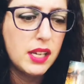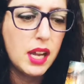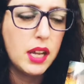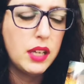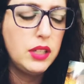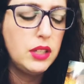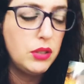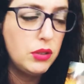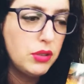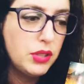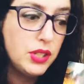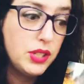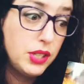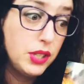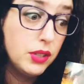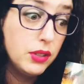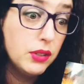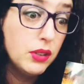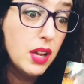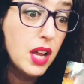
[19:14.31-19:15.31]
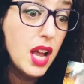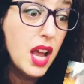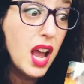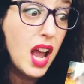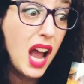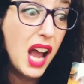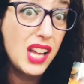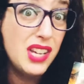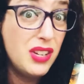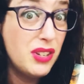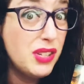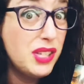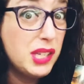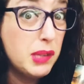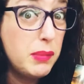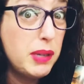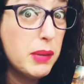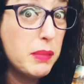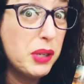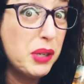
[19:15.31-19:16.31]
I used to
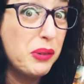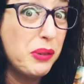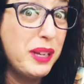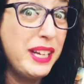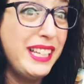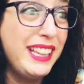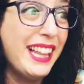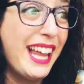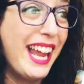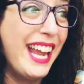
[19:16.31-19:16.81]
be able to read